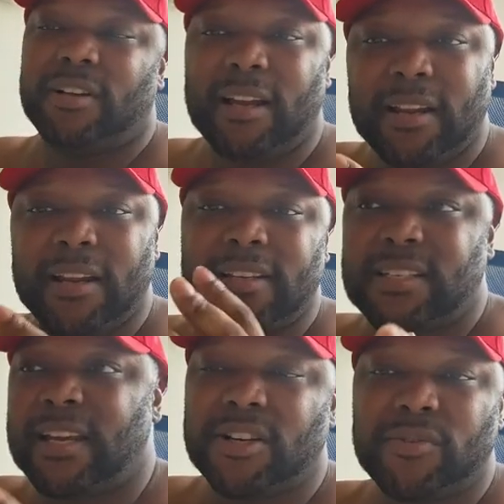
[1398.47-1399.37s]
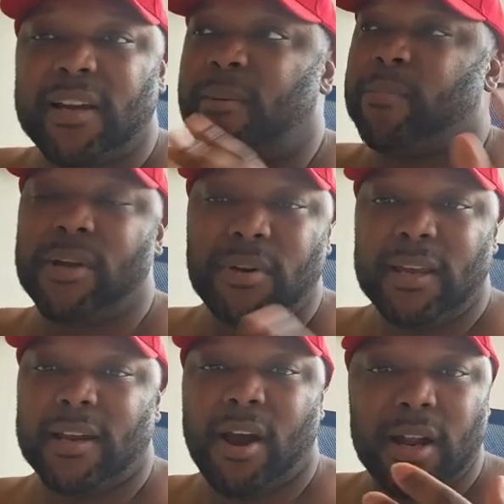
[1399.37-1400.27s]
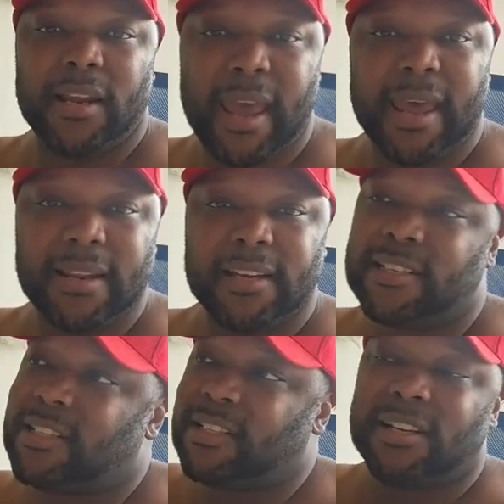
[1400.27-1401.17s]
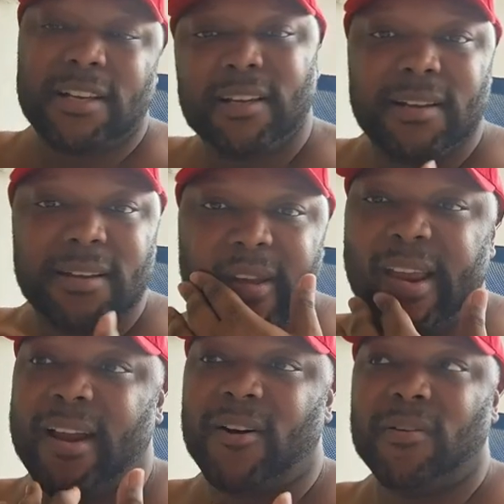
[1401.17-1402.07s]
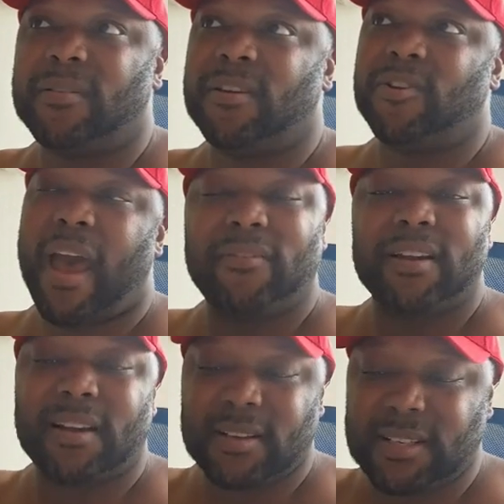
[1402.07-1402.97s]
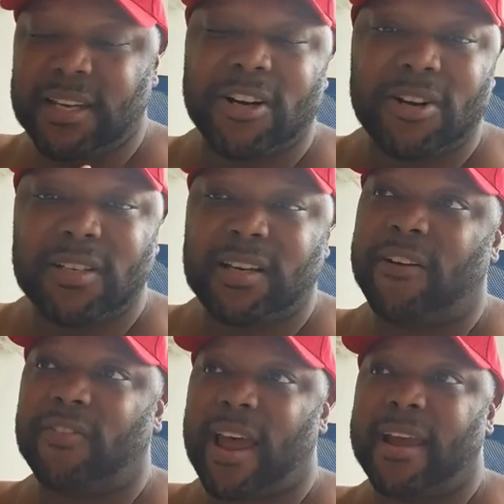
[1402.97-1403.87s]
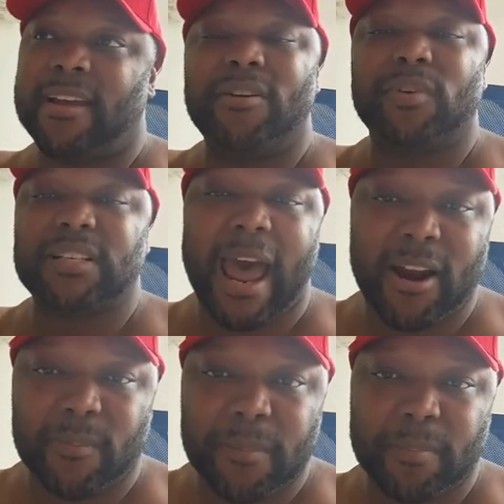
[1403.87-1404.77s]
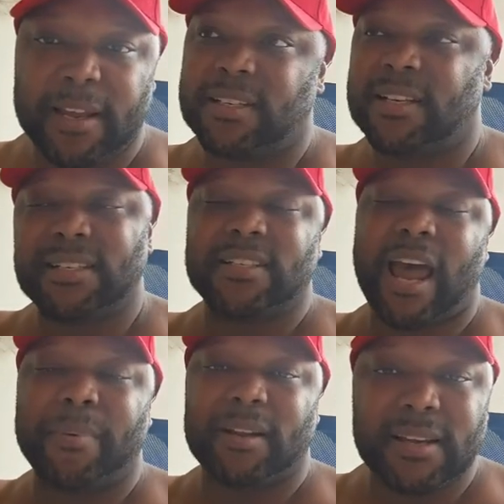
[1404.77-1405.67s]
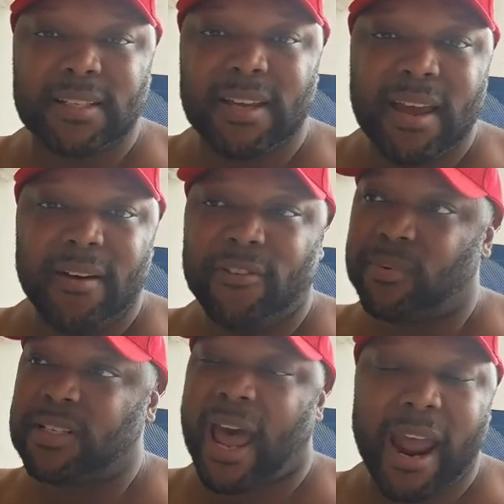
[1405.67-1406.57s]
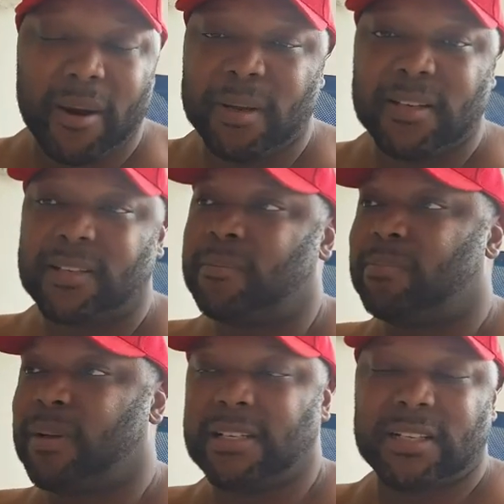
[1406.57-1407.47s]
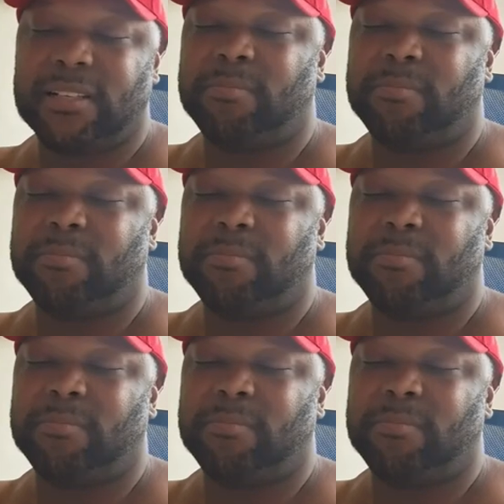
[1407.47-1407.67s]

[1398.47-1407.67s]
other than the scenery and the beauty and all of that, this, you know, you have to consider stuff like good retirement plays. This is top of the list for retirements and pension